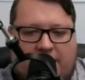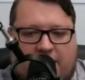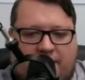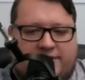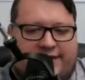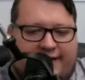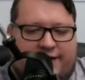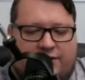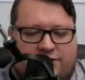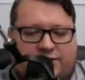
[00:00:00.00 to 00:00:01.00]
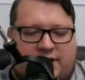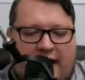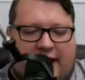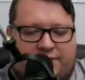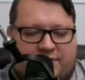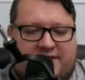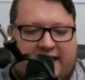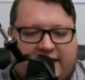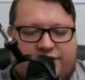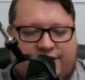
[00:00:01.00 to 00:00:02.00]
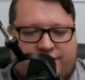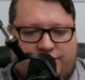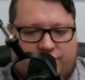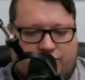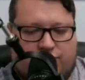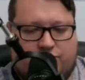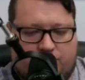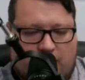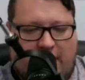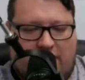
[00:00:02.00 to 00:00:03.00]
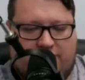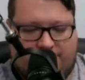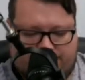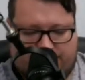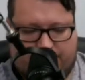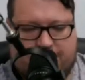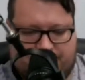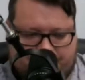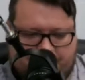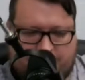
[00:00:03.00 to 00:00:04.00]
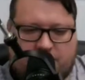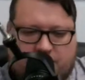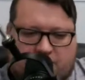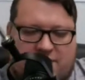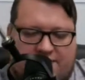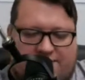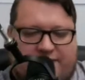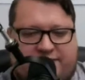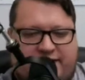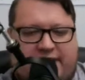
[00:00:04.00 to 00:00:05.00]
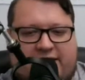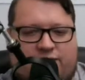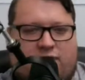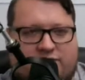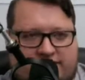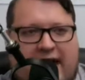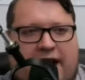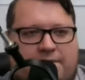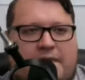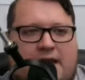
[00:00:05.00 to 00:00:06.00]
emergency use authorization to 12 to 15-year-olds. Now,